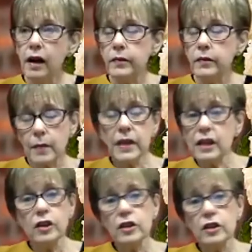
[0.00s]
Some
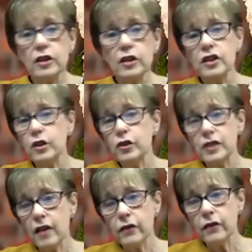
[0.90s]
things that you can just do
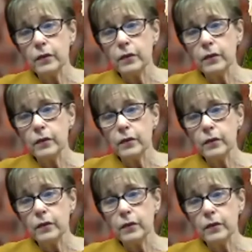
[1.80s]
yourself and make it
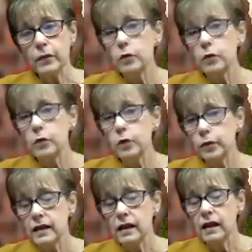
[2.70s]
just a little more
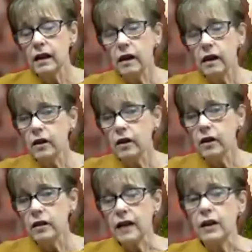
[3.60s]
pleasant, because
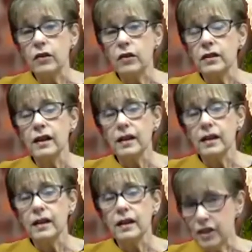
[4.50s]
God knows
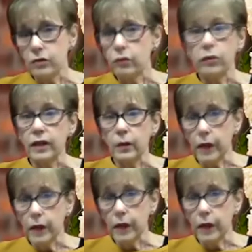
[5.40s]
this year is
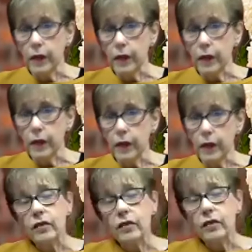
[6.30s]
really weird.
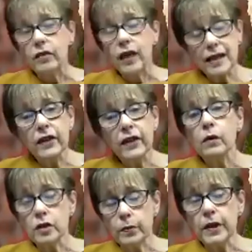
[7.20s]
So I think the
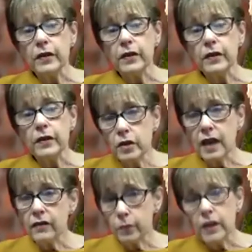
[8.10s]
video will speak for
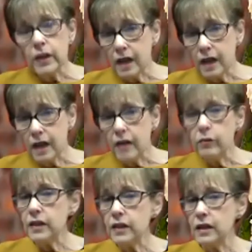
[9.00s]
itself, and we can cut
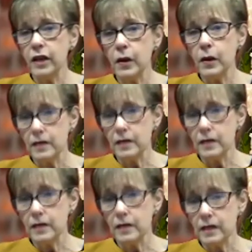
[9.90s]
right to the video and
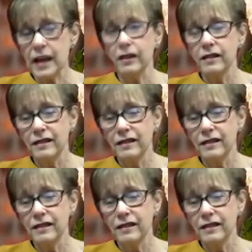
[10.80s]
take a look.